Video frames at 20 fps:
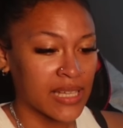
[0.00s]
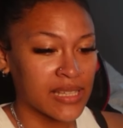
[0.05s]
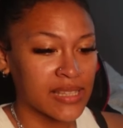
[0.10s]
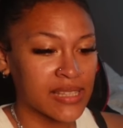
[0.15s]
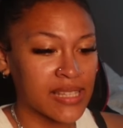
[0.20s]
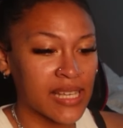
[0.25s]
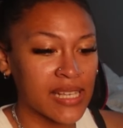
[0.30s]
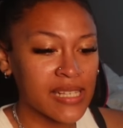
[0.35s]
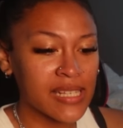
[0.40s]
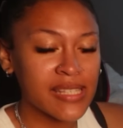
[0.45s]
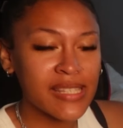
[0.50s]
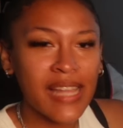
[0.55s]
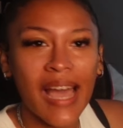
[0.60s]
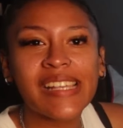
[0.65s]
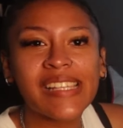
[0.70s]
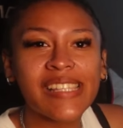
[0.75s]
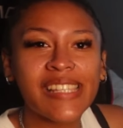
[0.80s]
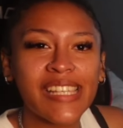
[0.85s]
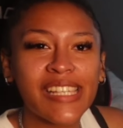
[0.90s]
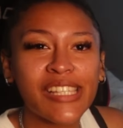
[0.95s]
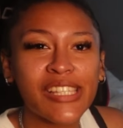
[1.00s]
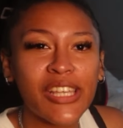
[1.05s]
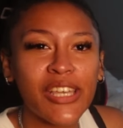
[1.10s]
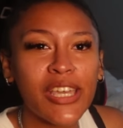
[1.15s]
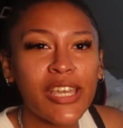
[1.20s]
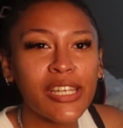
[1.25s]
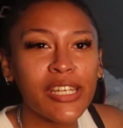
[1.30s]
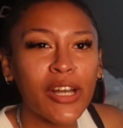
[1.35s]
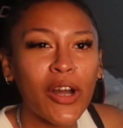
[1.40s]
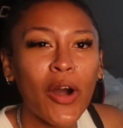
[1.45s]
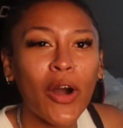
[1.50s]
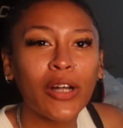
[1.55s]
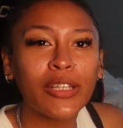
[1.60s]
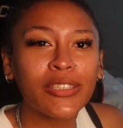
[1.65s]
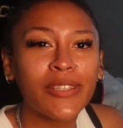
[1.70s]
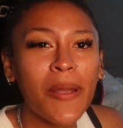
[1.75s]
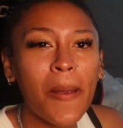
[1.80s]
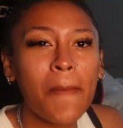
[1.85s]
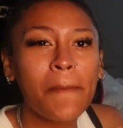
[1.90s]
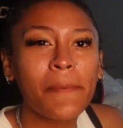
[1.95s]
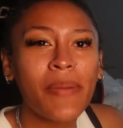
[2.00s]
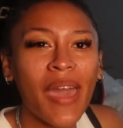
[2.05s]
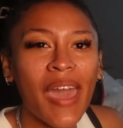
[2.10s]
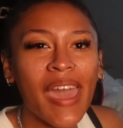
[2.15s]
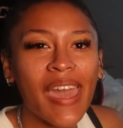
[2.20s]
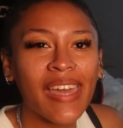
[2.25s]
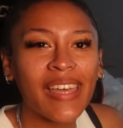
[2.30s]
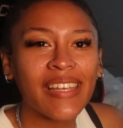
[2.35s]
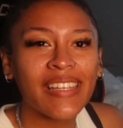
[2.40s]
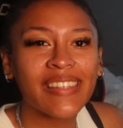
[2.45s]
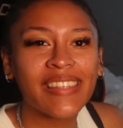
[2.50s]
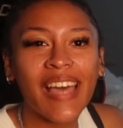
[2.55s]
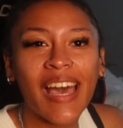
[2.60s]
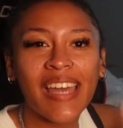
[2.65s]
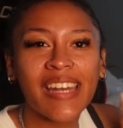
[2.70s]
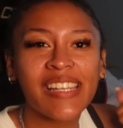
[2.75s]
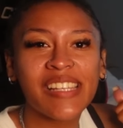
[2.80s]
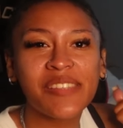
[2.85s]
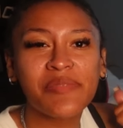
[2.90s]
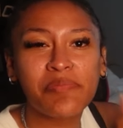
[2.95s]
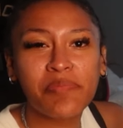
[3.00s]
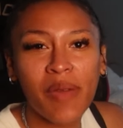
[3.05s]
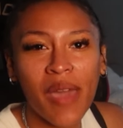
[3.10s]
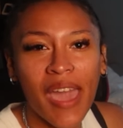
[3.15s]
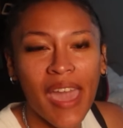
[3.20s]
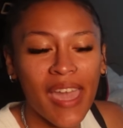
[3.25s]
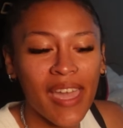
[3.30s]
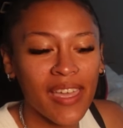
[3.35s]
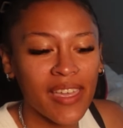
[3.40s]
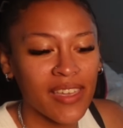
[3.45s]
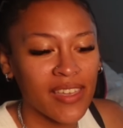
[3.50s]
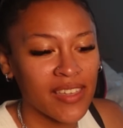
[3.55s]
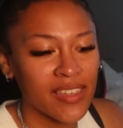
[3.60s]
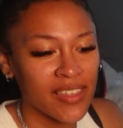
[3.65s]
That's not his sister. He called her Bay. That is Bay.